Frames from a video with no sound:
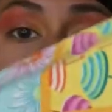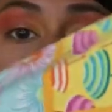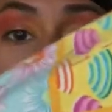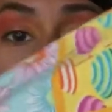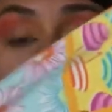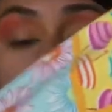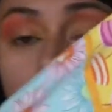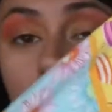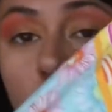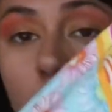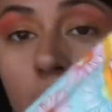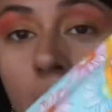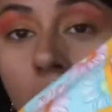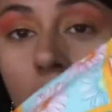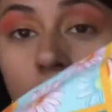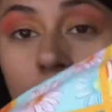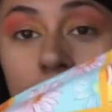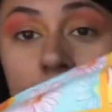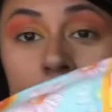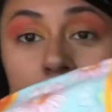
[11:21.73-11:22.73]
things going
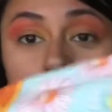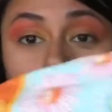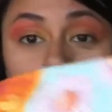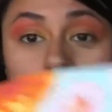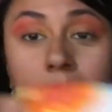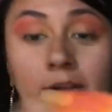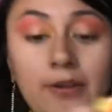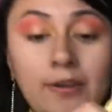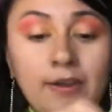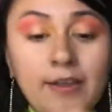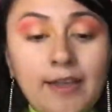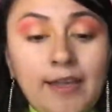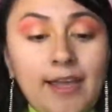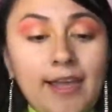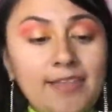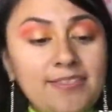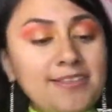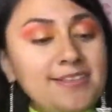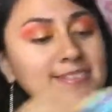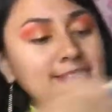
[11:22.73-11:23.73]
on here.
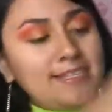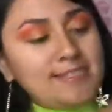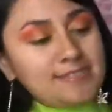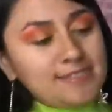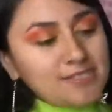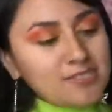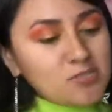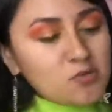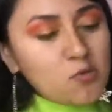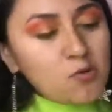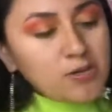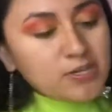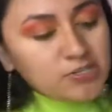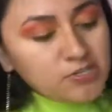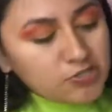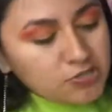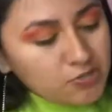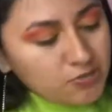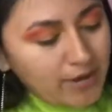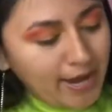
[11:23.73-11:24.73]
And this is a skirt
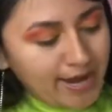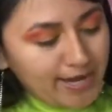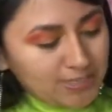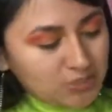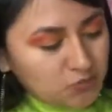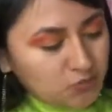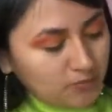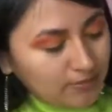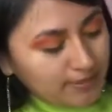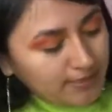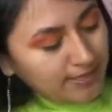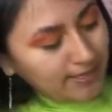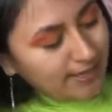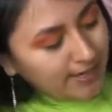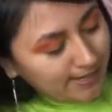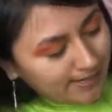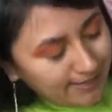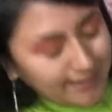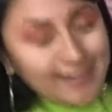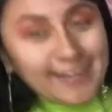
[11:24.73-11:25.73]
too, actually,
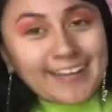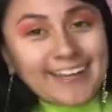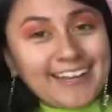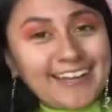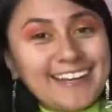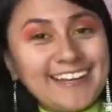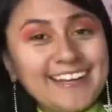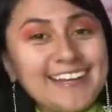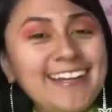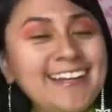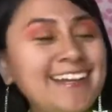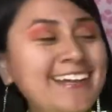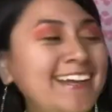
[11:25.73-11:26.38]
again.